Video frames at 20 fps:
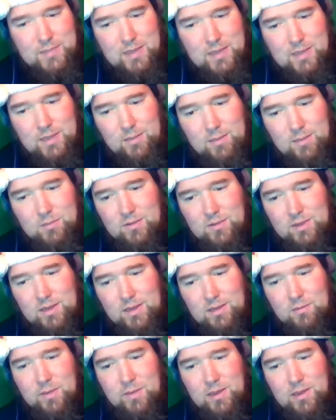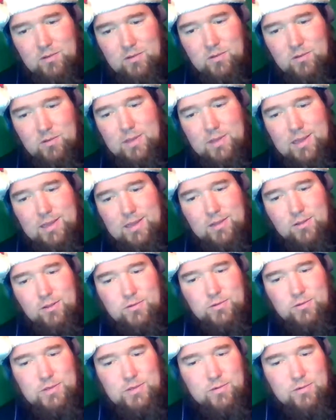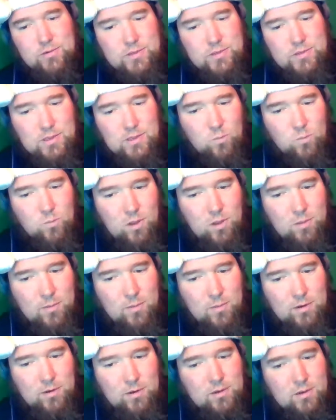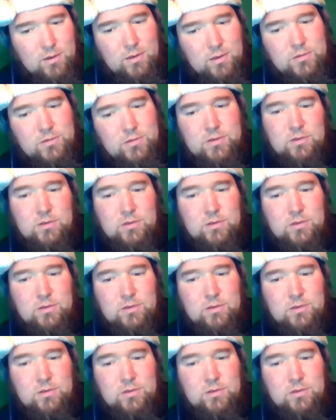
I've been thinking about doing like a little series on Walmart guns.